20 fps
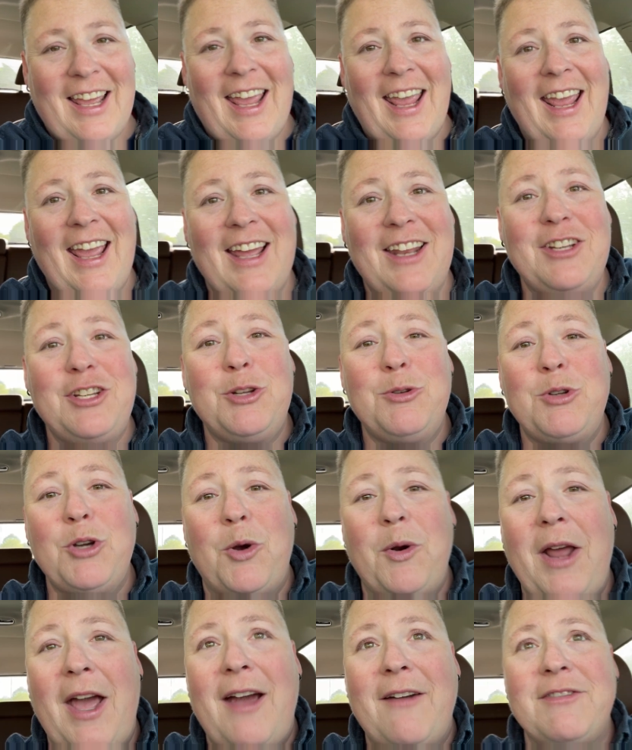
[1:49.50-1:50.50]
And you
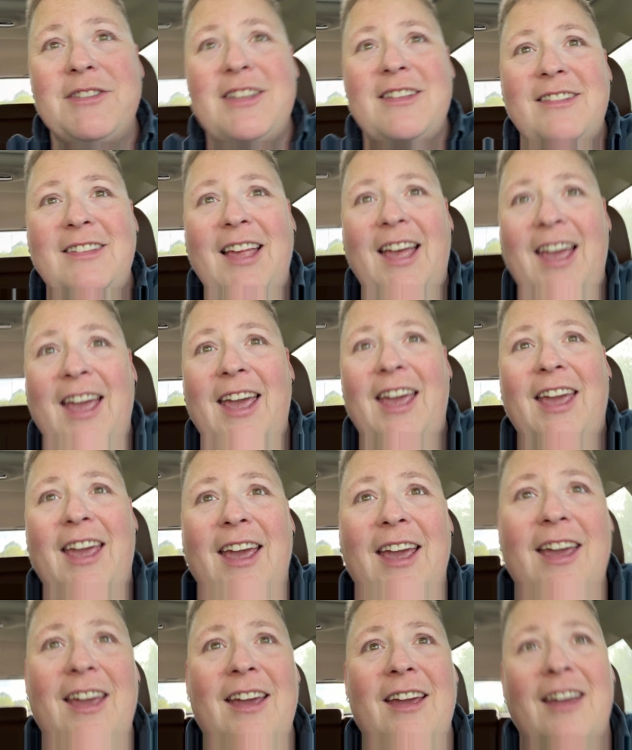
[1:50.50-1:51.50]
don't have to say,
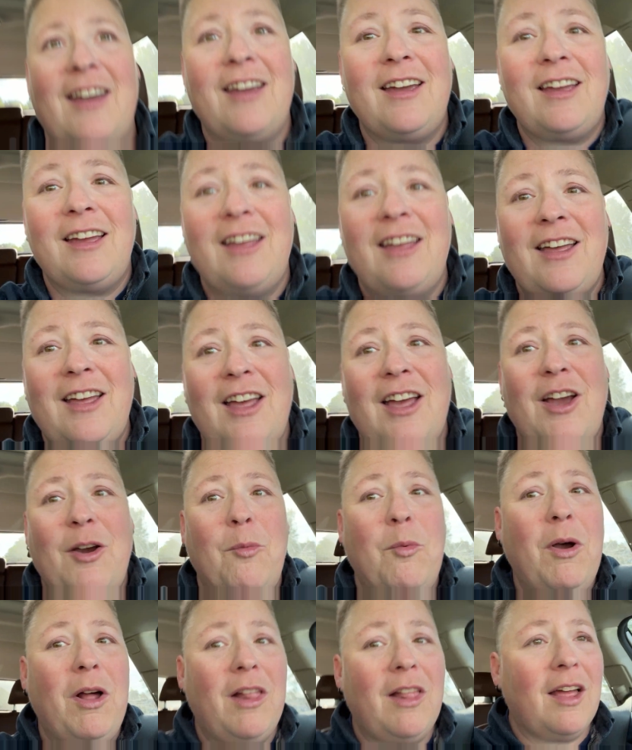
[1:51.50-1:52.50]

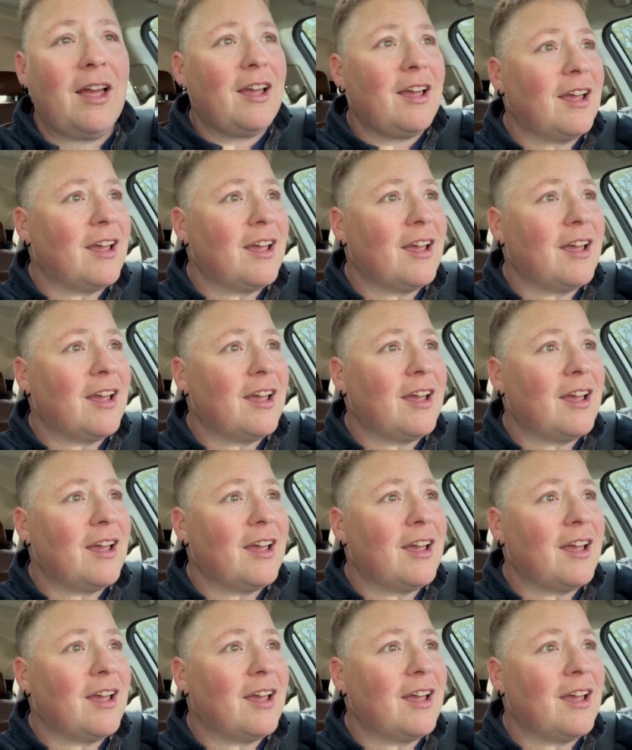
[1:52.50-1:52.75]
well,